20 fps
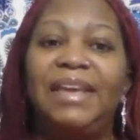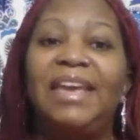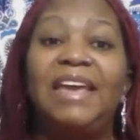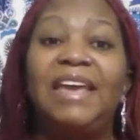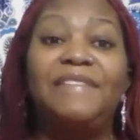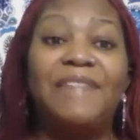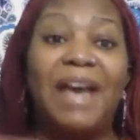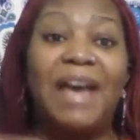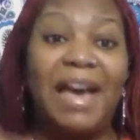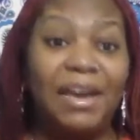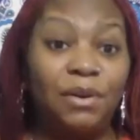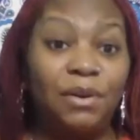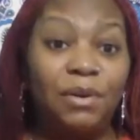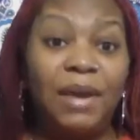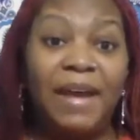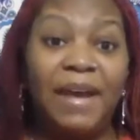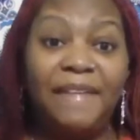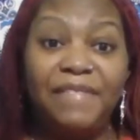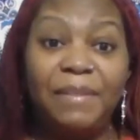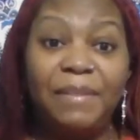If I
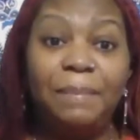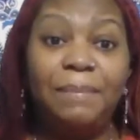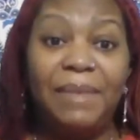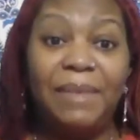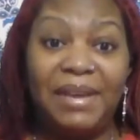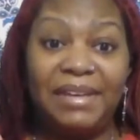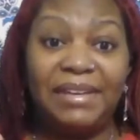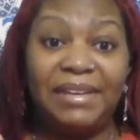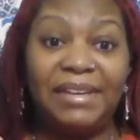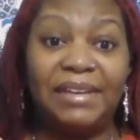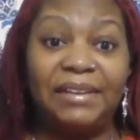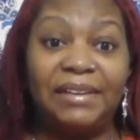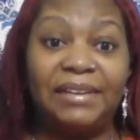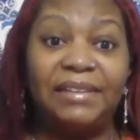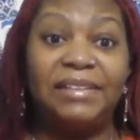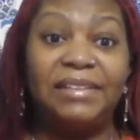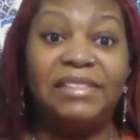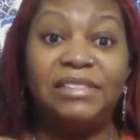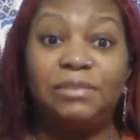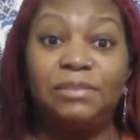don't have the money,
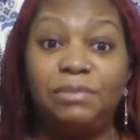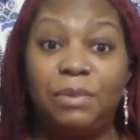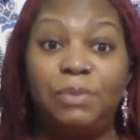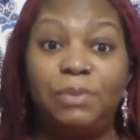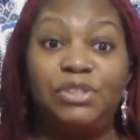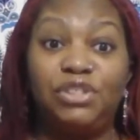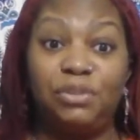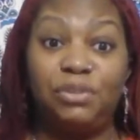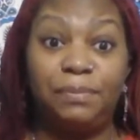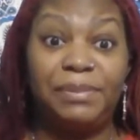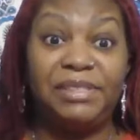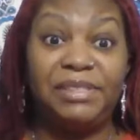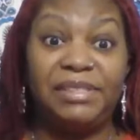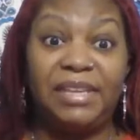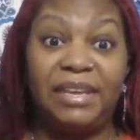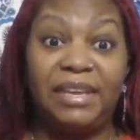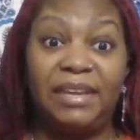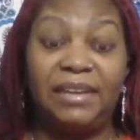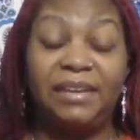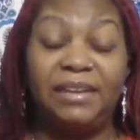this is what we should be
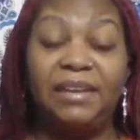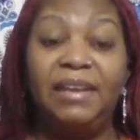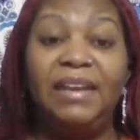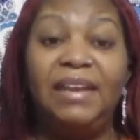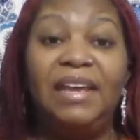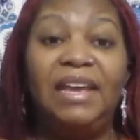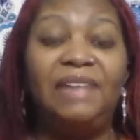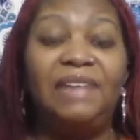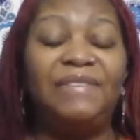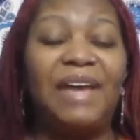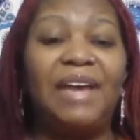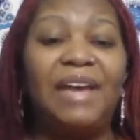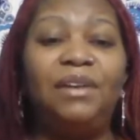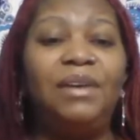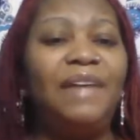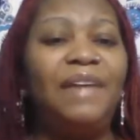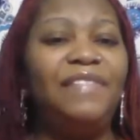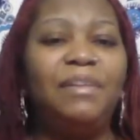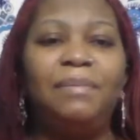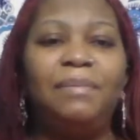saying. If I
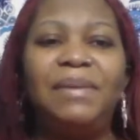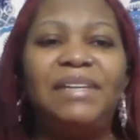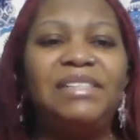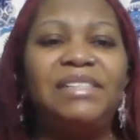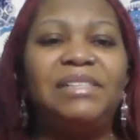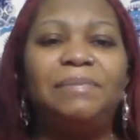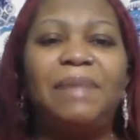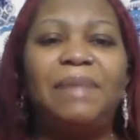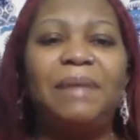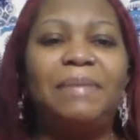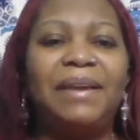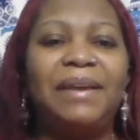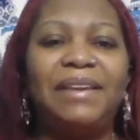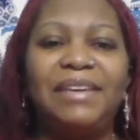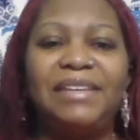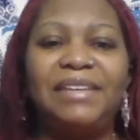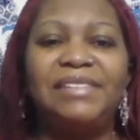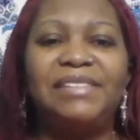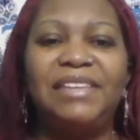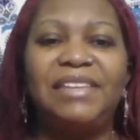don't have the money to buy my
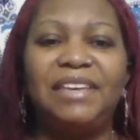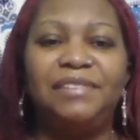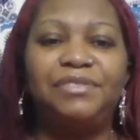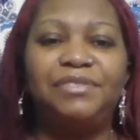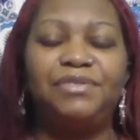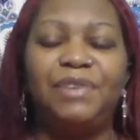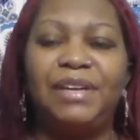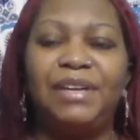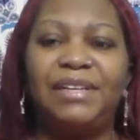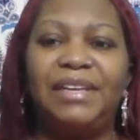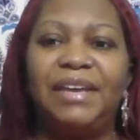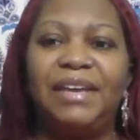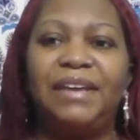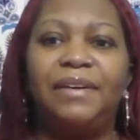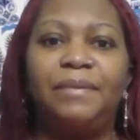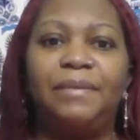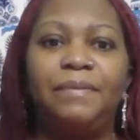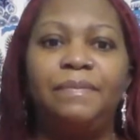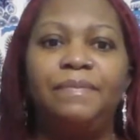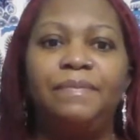kids gifts right
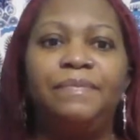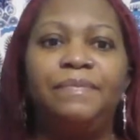now,